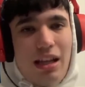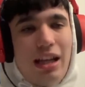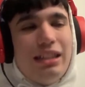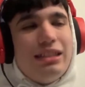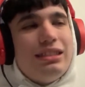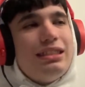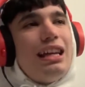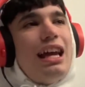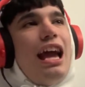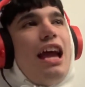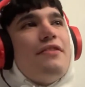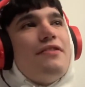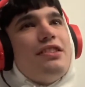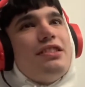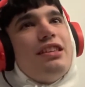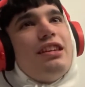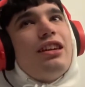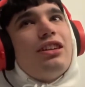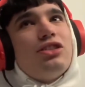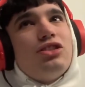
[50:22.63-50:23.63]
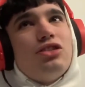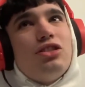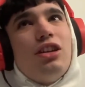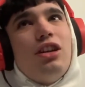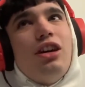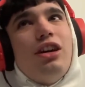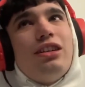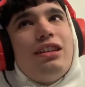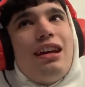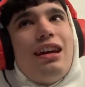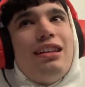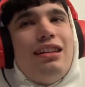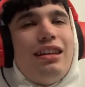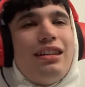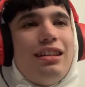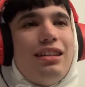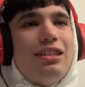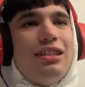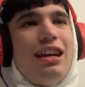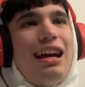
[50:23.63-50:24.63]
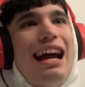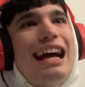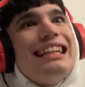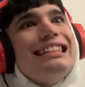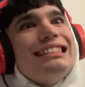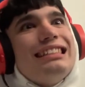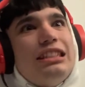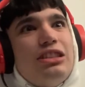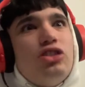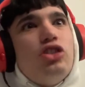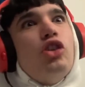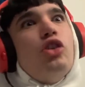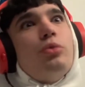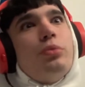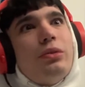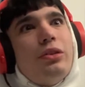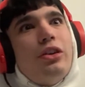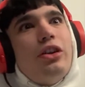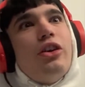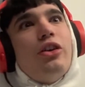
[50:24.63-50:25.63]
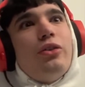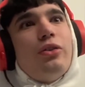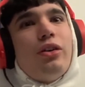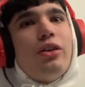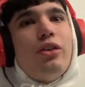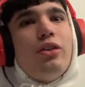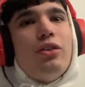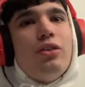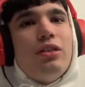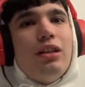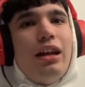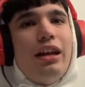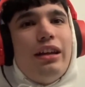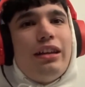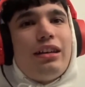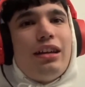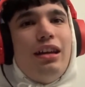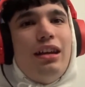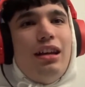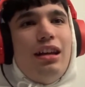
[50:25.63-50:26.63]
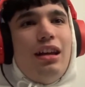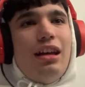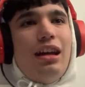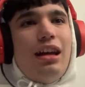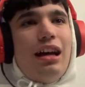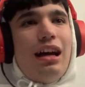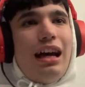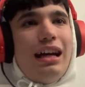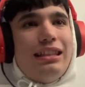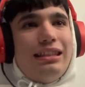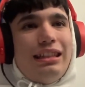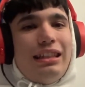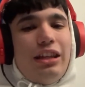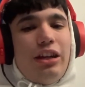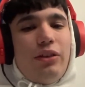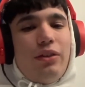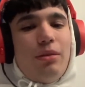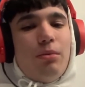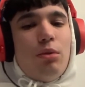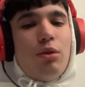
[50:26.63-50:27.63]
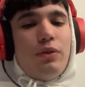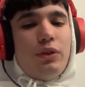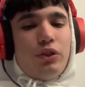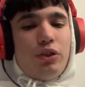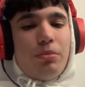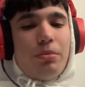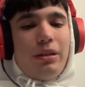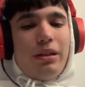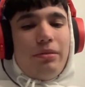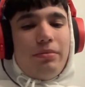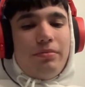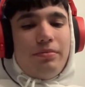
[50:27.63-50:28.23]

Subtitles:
It's everything like an anti-superhero or like anti-hero movie should be.